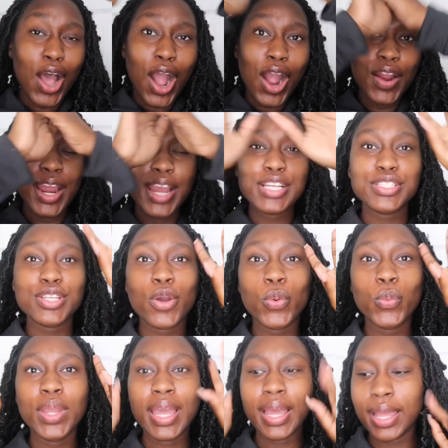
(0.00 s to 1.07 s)
Alright, so
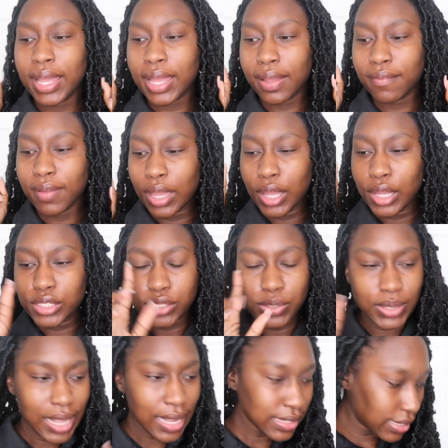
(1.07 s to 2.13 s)
we have 2
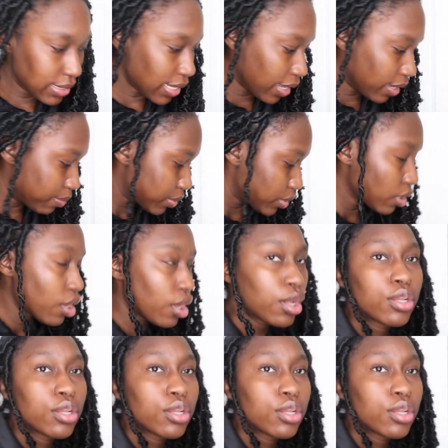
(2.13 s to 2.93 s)
last steps.